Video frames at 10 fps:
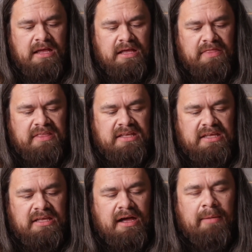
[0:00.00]

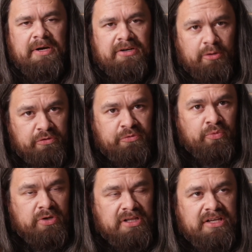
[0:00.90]
The habanero was
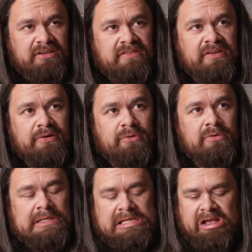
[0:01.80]
really good too.
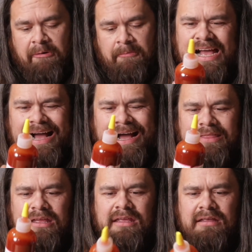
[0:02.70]
I
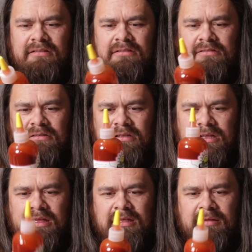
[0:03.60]
think
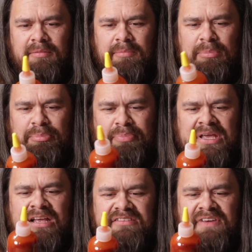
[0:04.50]

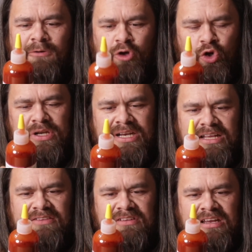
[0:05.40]
because of how good it
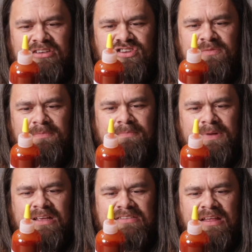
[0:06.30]
is, and just
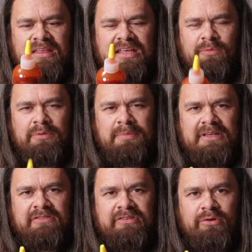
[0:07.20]
because I think it would
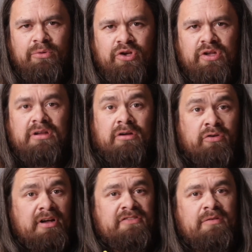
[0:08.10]
be so good
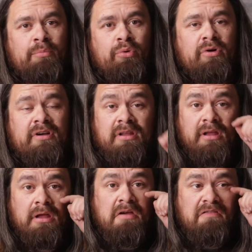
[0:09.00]
across the board
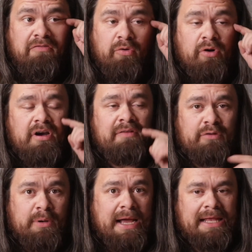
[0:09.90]
for a
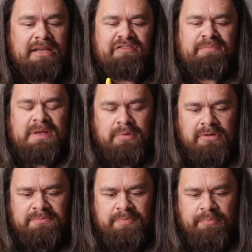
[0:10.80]
variety of
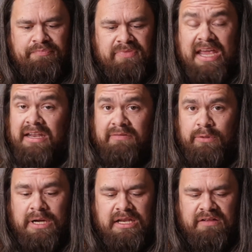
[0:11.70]
people and a
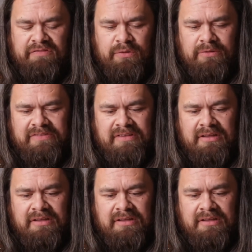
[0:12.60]
variety of foods,